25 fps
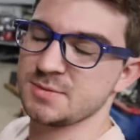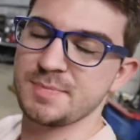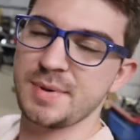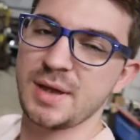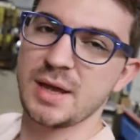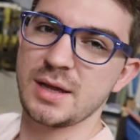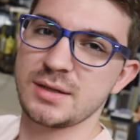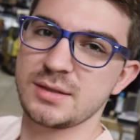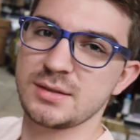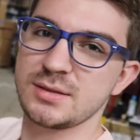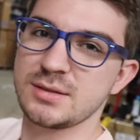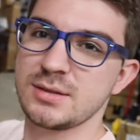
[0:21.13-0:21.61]

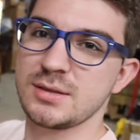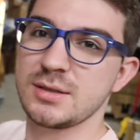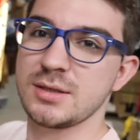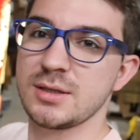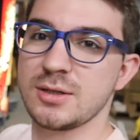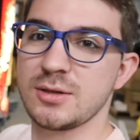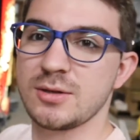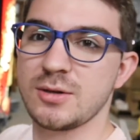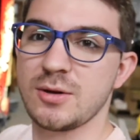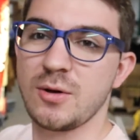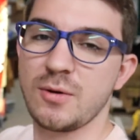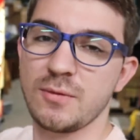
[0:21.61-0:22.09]
been
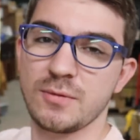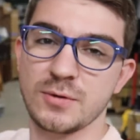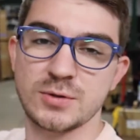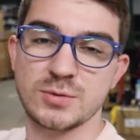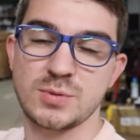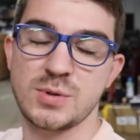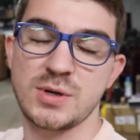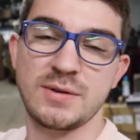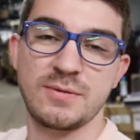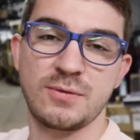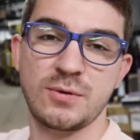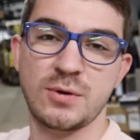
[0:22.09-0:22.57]
over
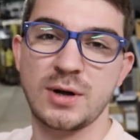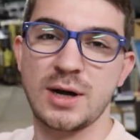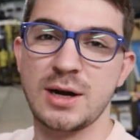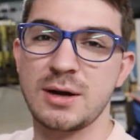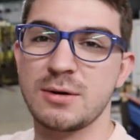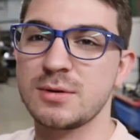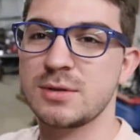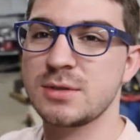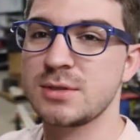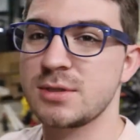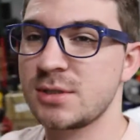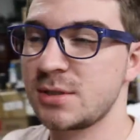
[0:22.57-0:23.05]
24
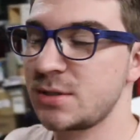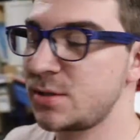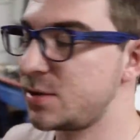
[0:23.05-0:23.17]
hours,